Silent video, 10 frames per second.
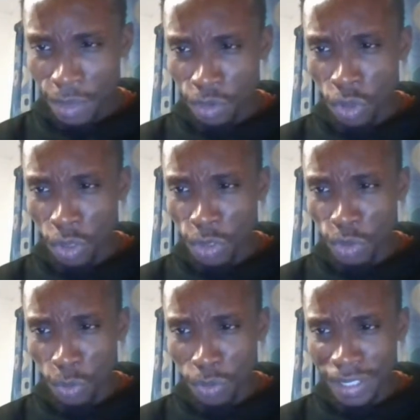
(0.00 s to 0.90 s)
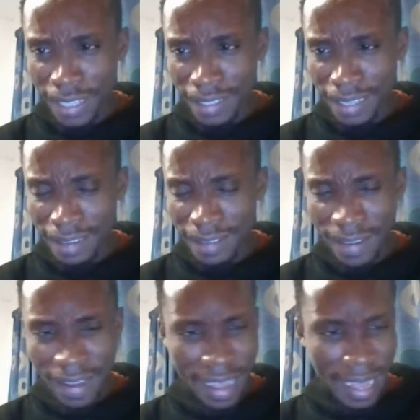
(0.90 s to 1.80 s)
You don't need to be stating
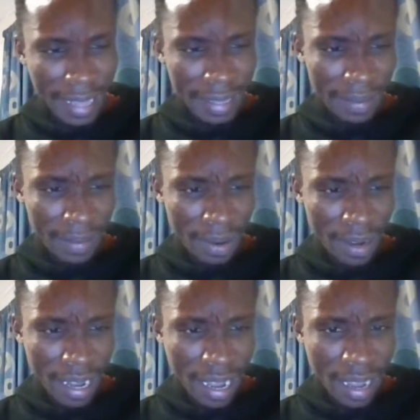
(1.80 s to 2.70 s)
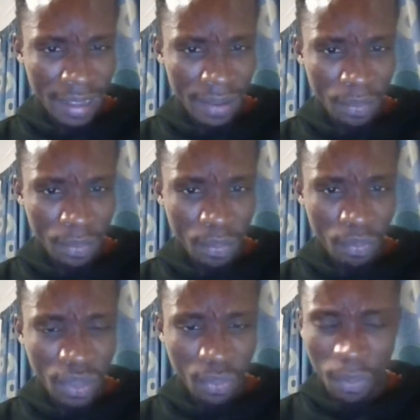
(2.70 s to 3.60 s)

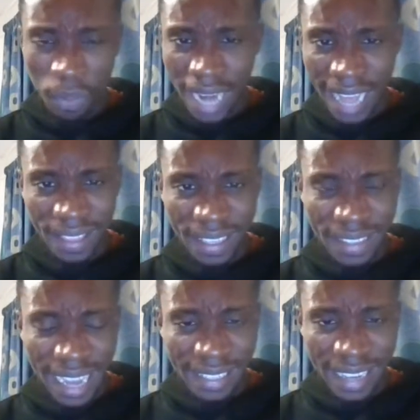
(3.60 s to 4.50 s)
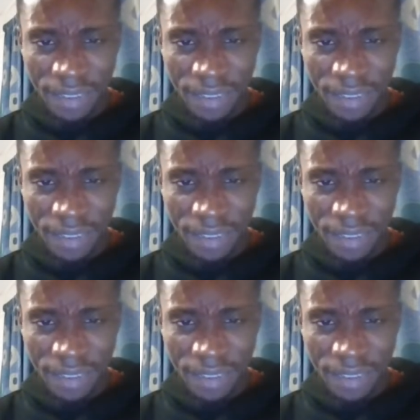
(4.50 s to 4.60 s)
the popular things that